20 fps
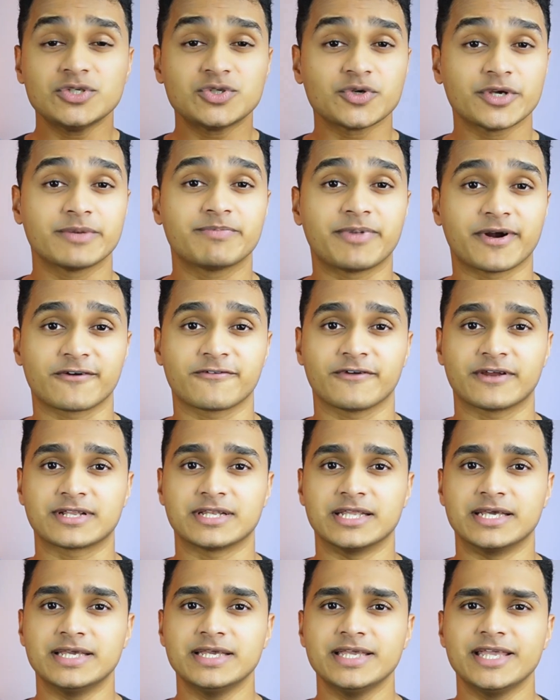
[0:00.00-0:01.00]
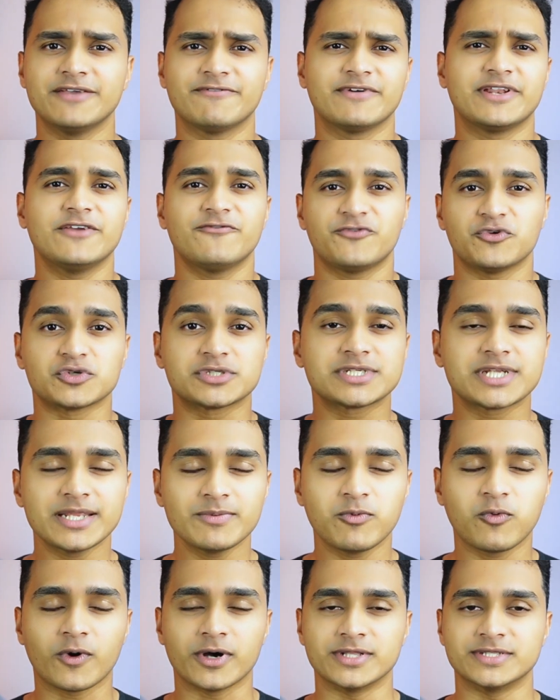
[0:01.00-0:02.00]
do it perfectly, even if you
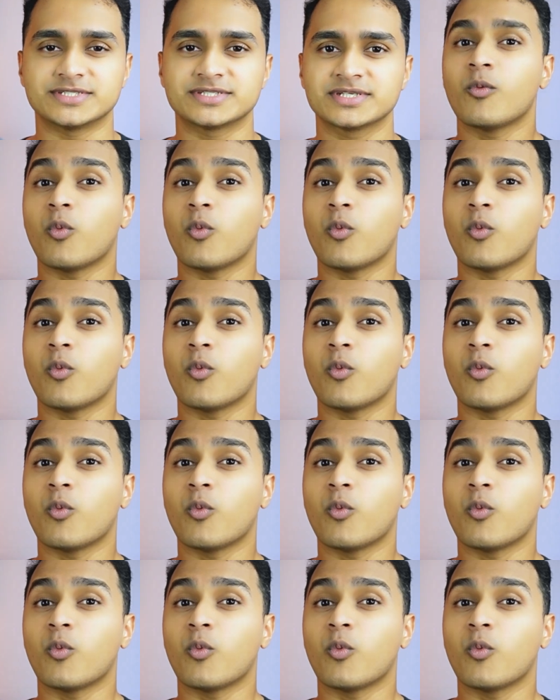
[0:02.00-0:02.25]
slip once,